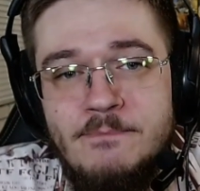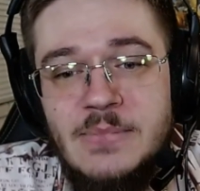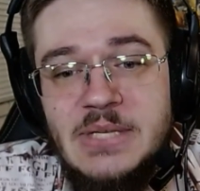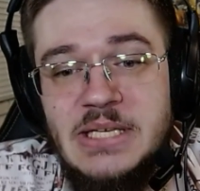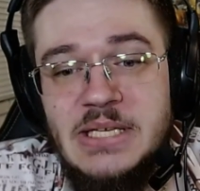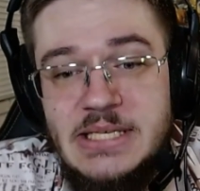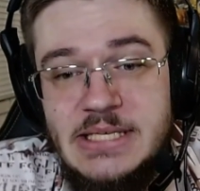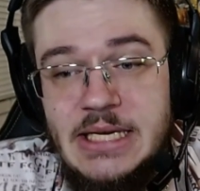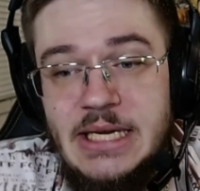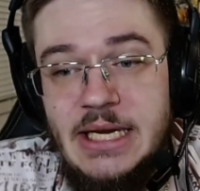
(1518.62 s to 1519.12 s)

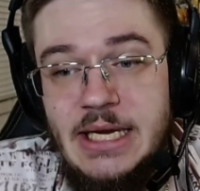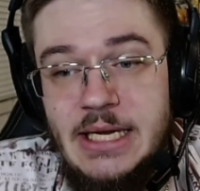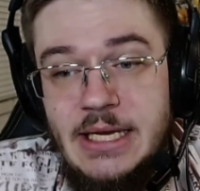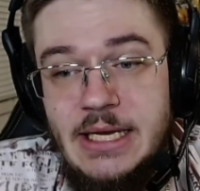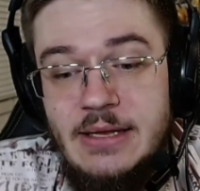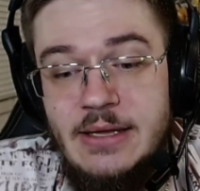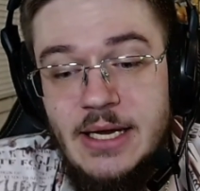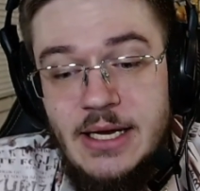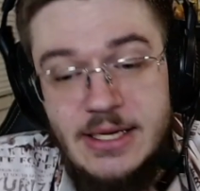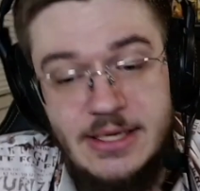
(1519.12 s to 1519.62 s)
saying
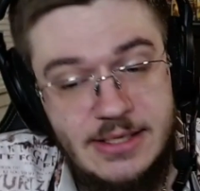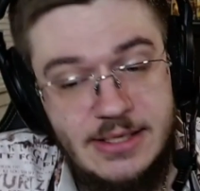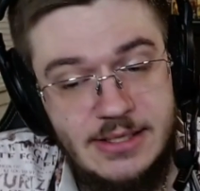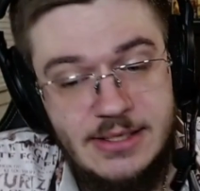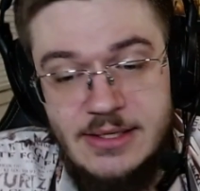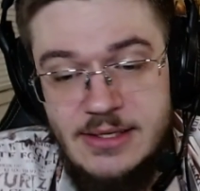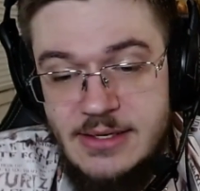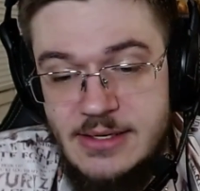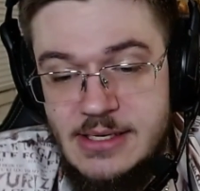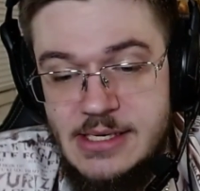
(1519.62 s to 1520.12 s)
that
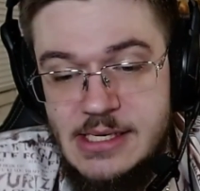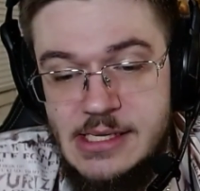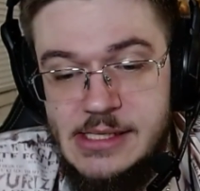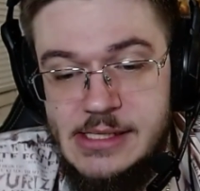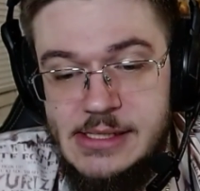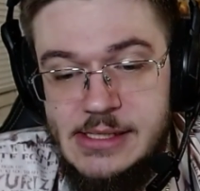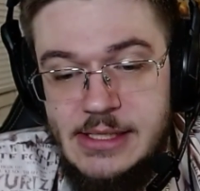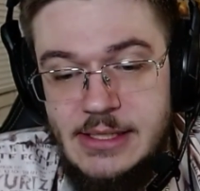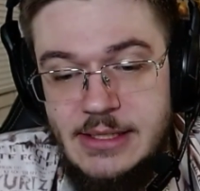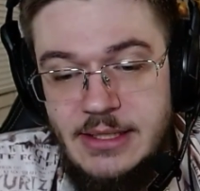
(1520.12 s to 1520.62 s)

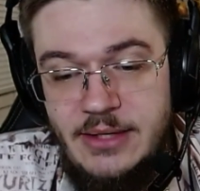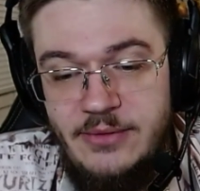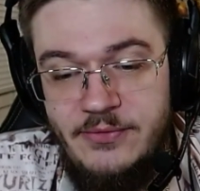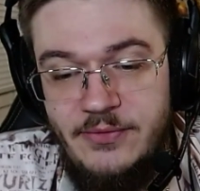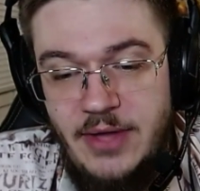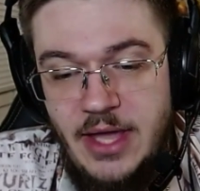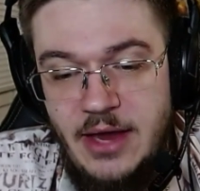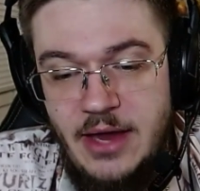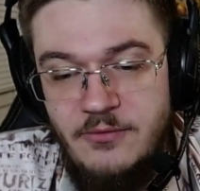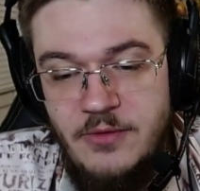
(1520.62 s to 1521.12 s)
if
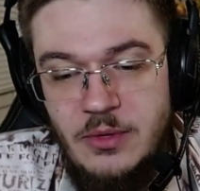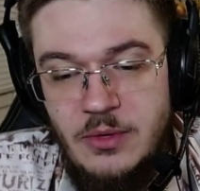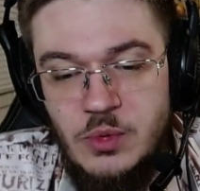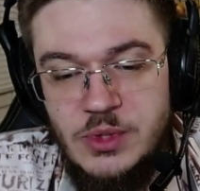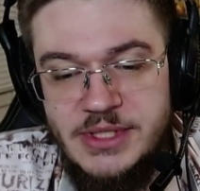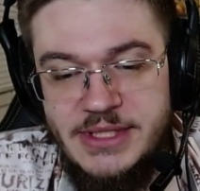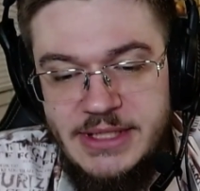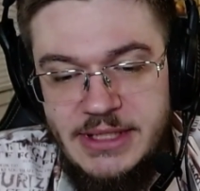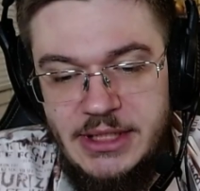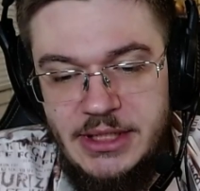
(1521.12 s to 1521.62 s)
Erwin
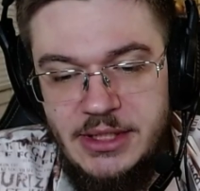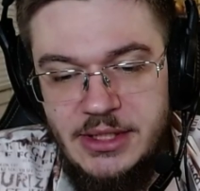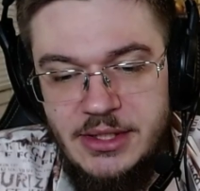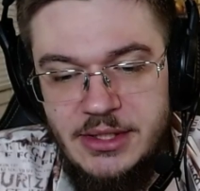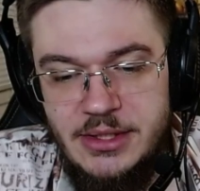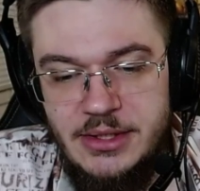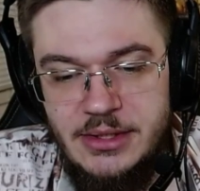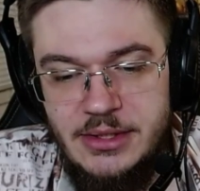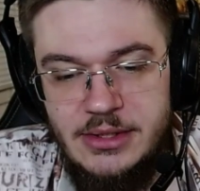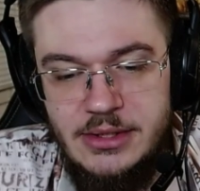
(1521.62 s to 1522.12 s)
was
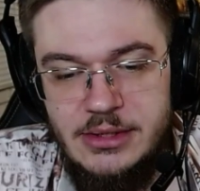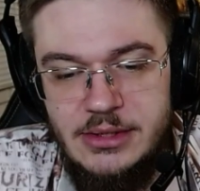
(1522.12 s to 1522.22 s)
here,